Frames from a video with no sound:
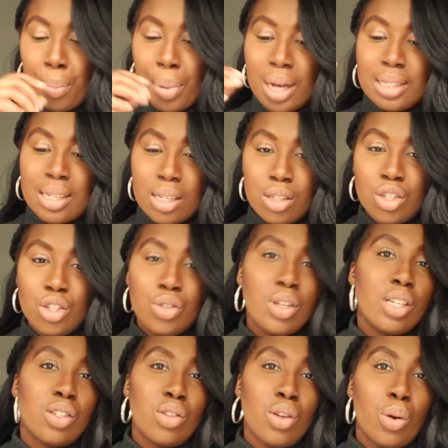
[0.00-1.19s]
But dentistry
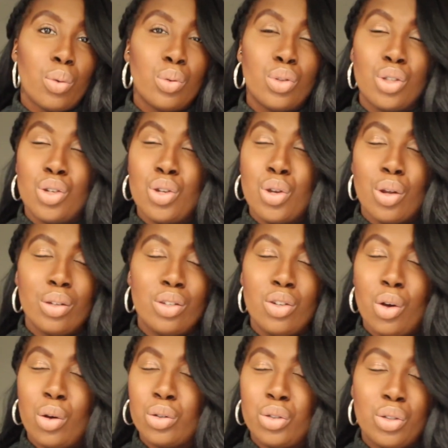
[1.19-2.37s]
is known to
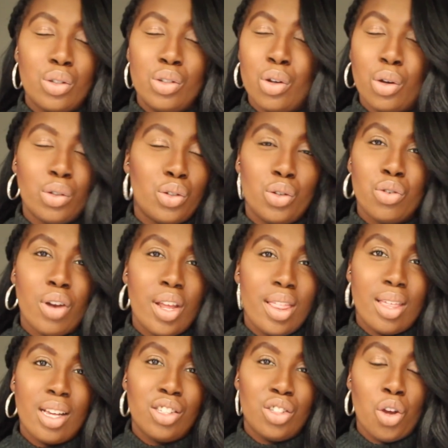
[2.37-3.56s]
not do great
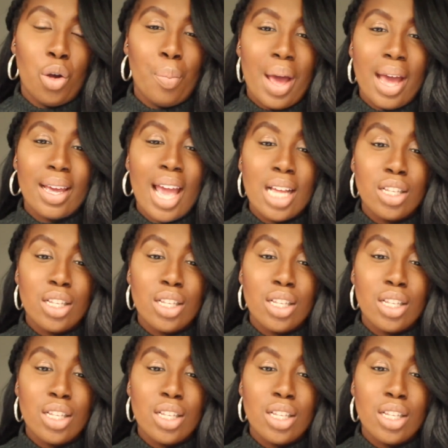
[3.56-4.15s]
things to your back,